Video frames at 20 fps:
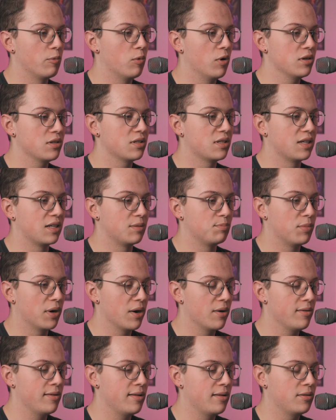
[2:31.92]
what the
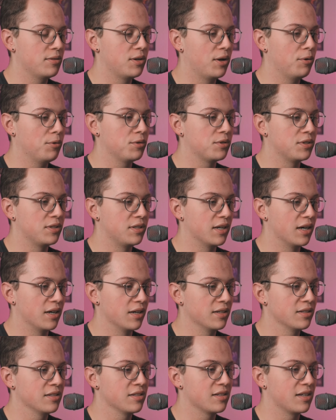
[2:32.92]
parallel node
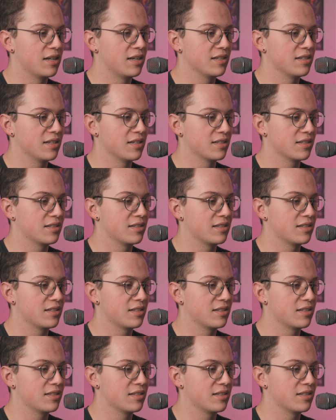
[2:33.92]
does is it